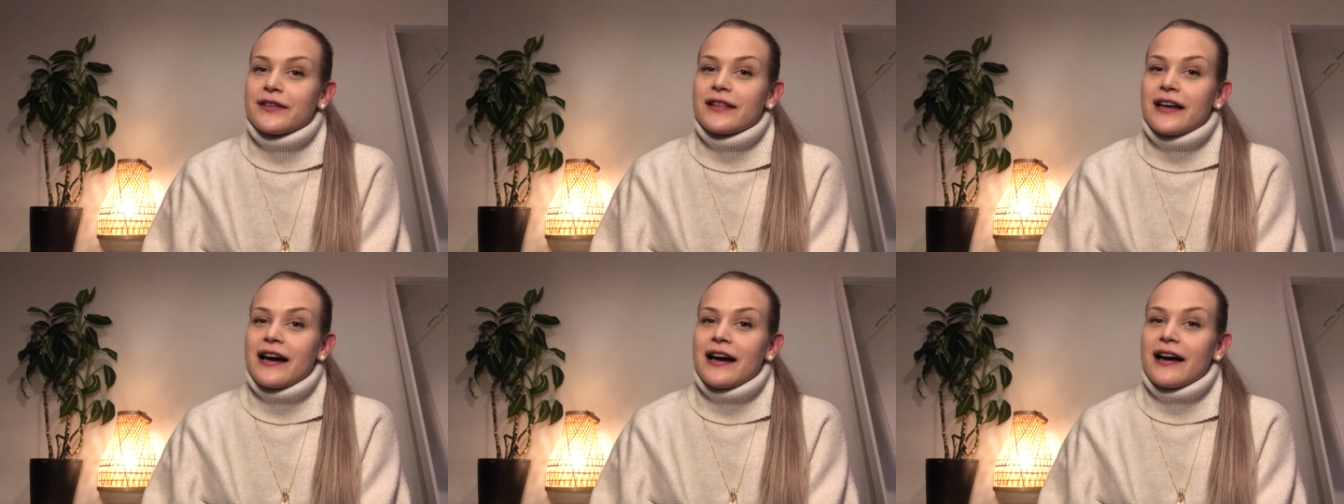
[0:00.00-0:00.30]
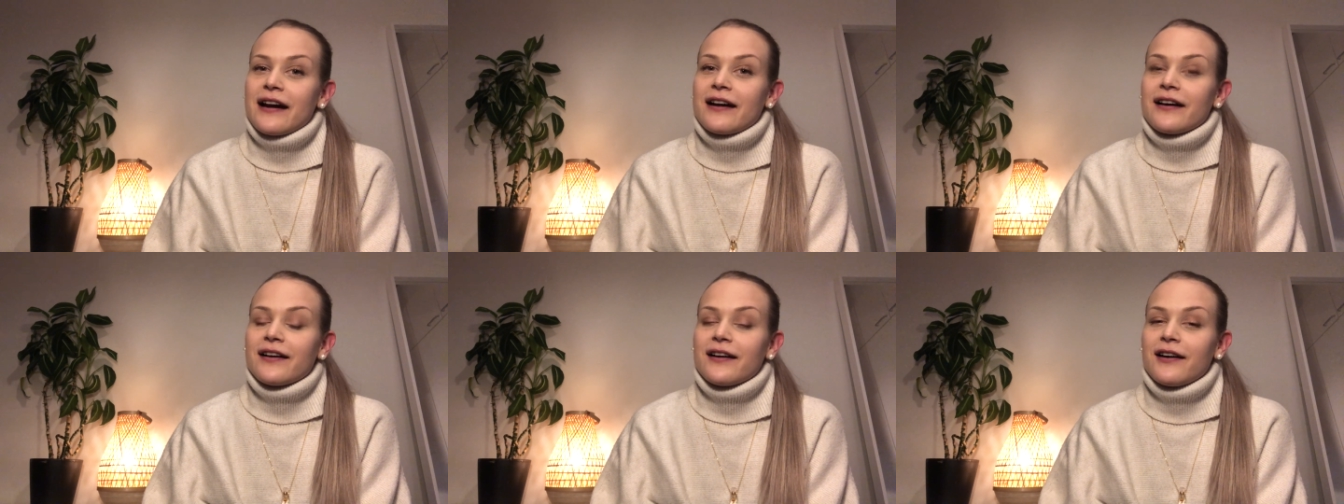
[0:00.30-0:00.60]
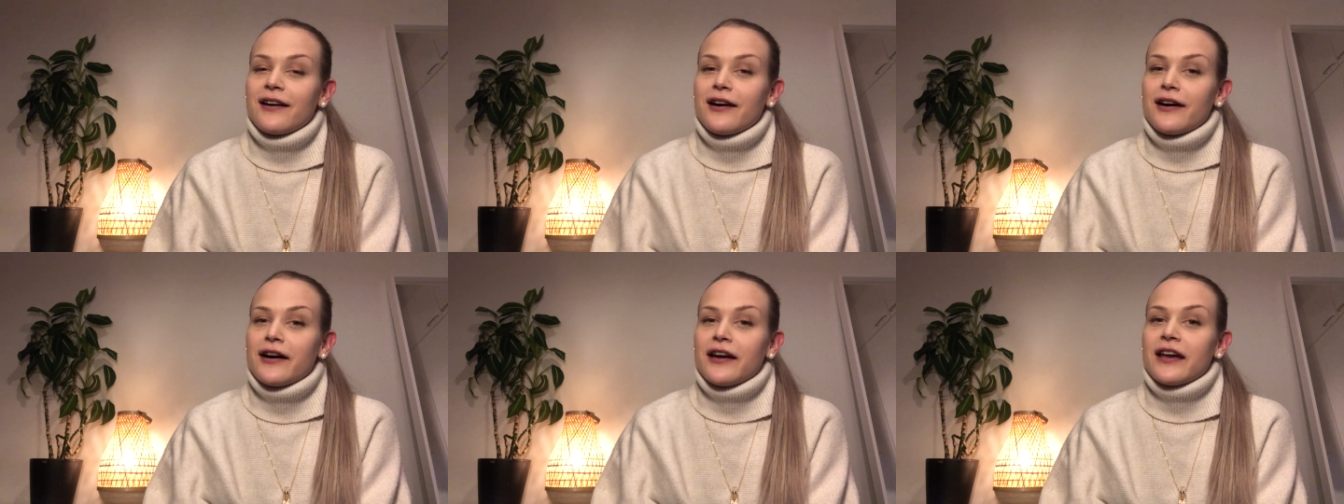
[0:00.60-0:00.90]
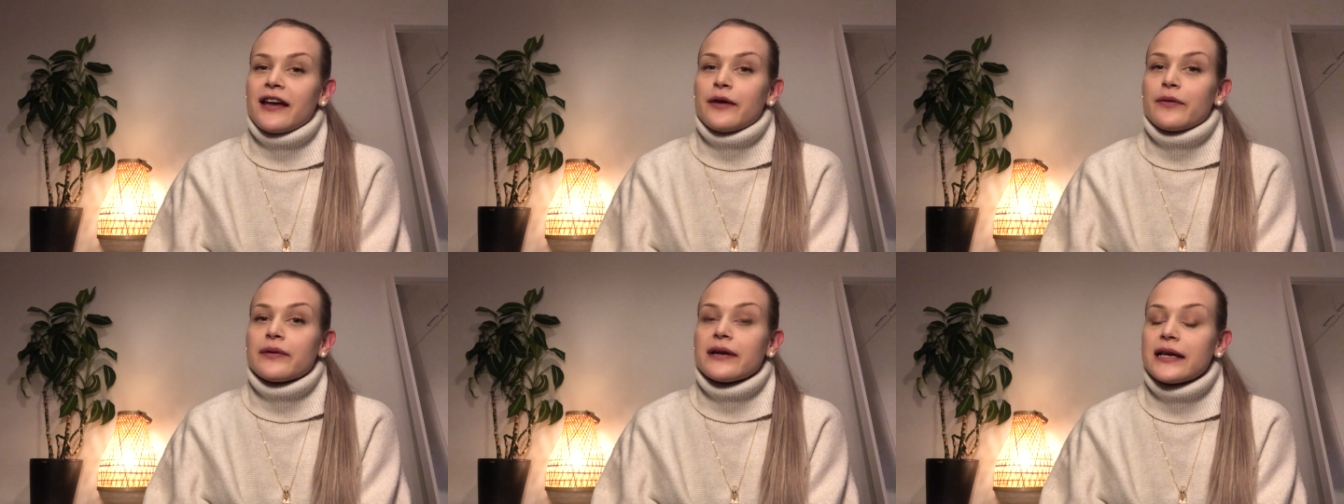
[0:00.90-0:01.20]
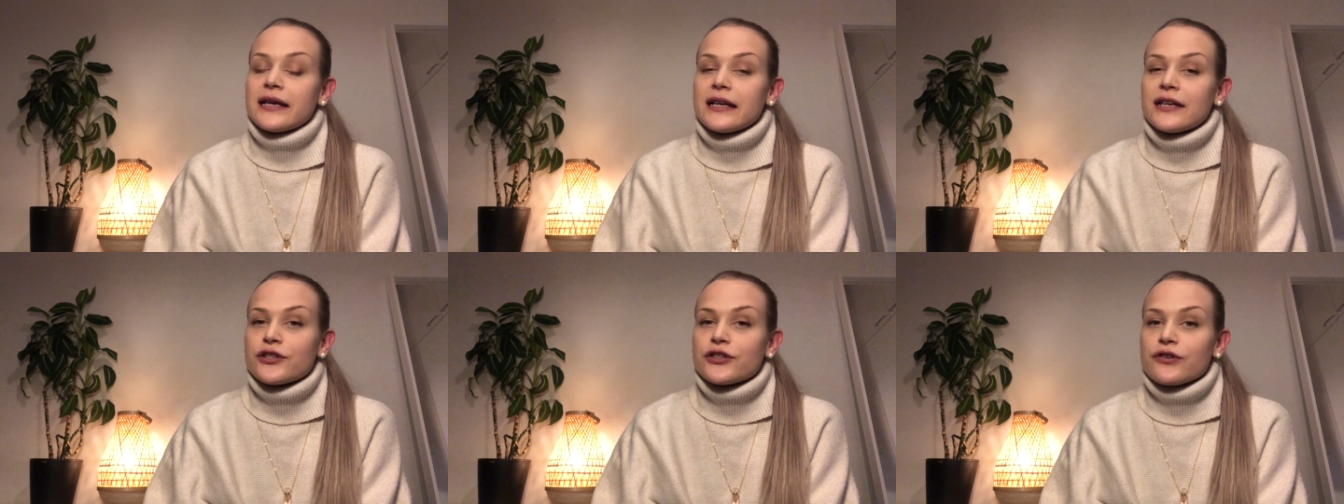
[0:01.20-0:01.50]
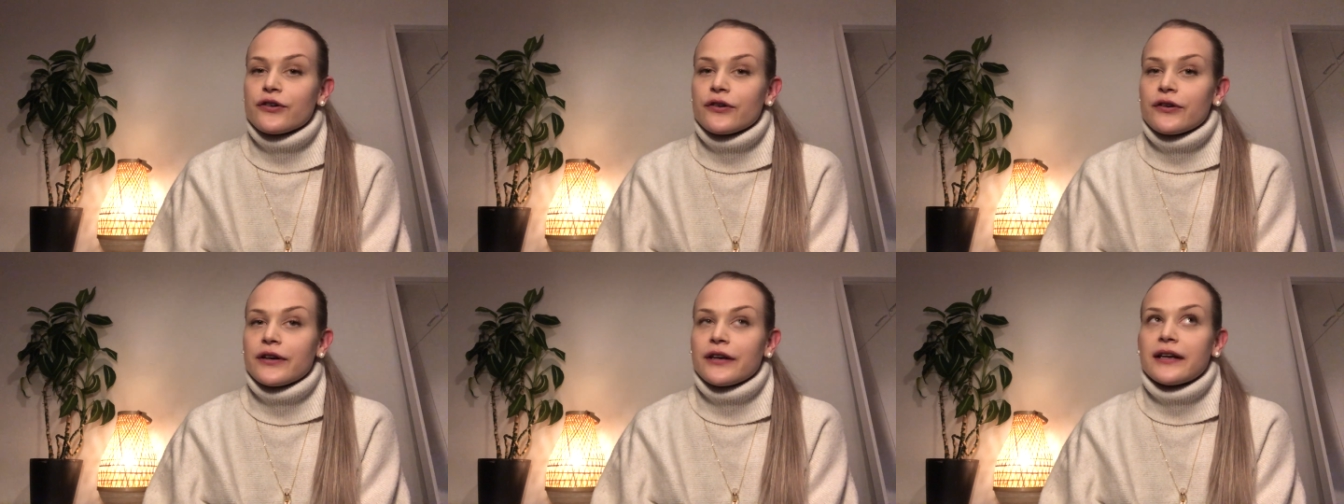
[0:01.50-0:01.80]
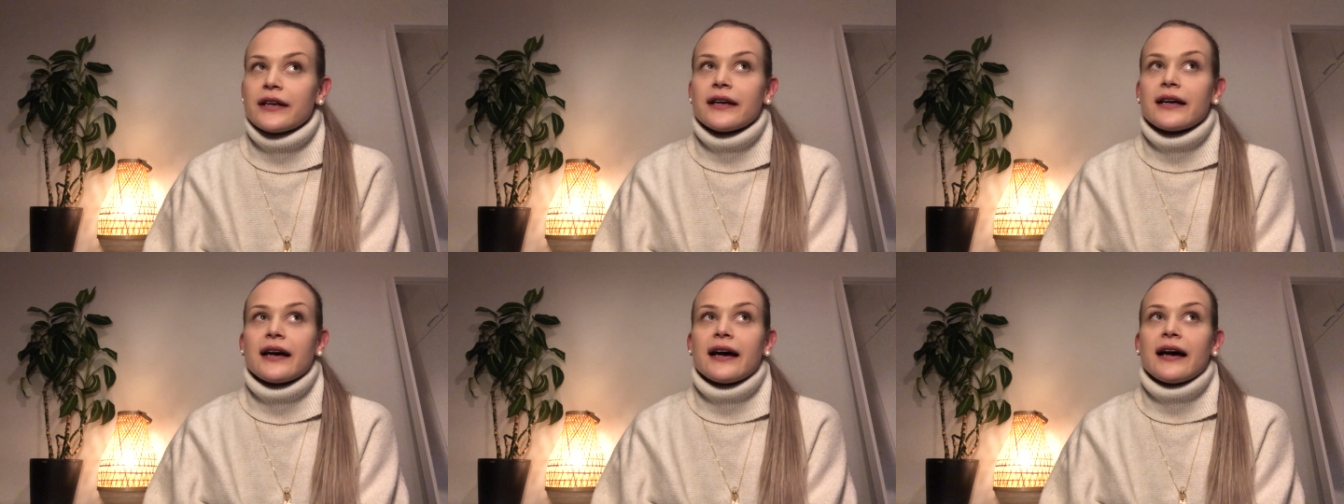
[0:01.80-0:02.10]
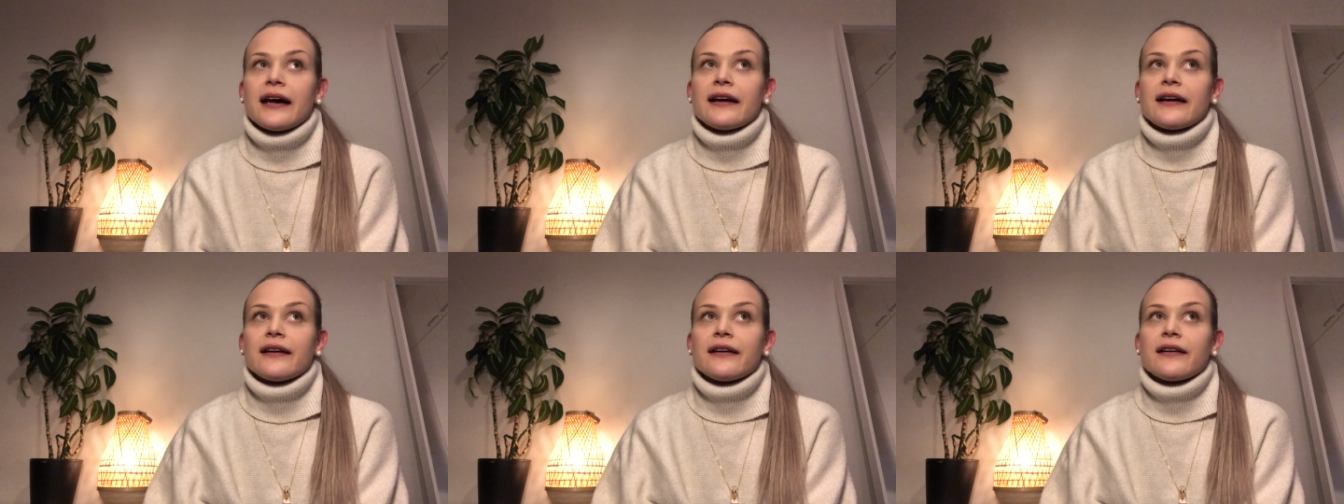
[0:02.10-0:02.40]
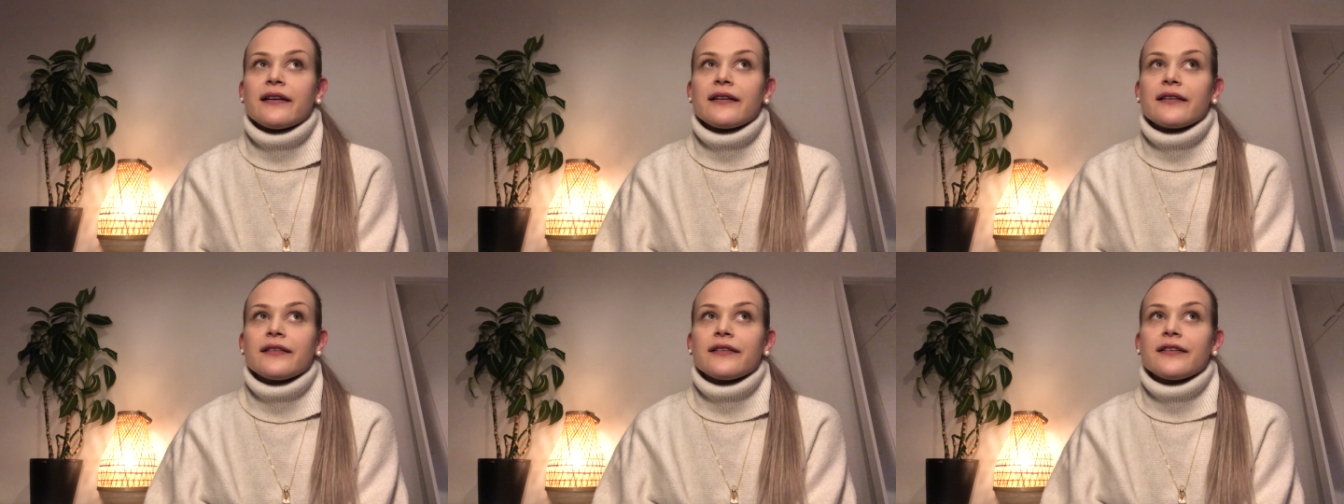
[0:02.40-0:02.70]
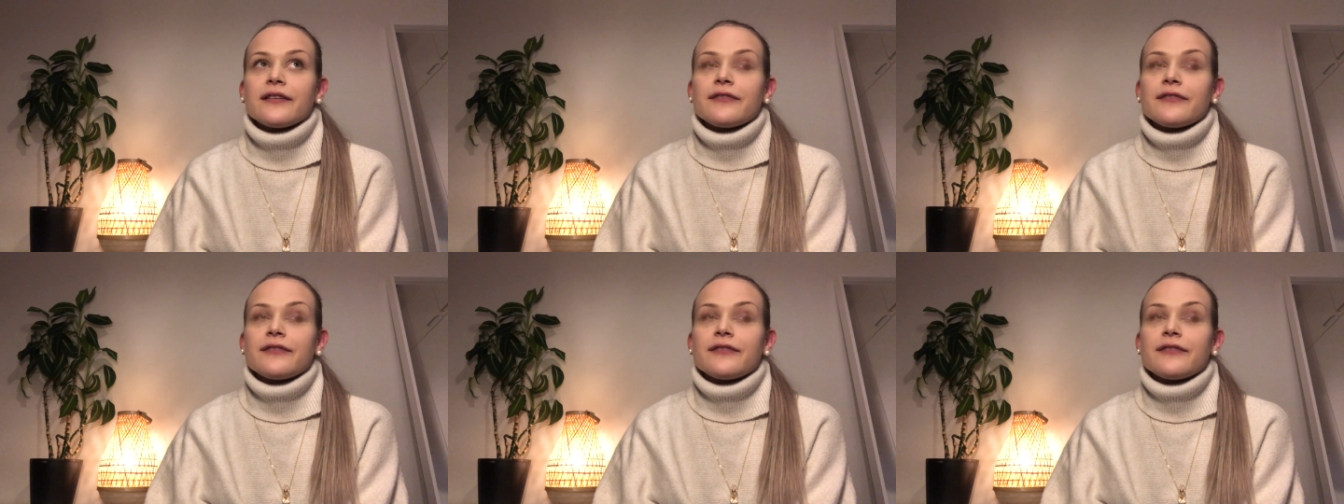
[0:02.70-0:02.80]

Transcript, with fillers: that I really enjoy and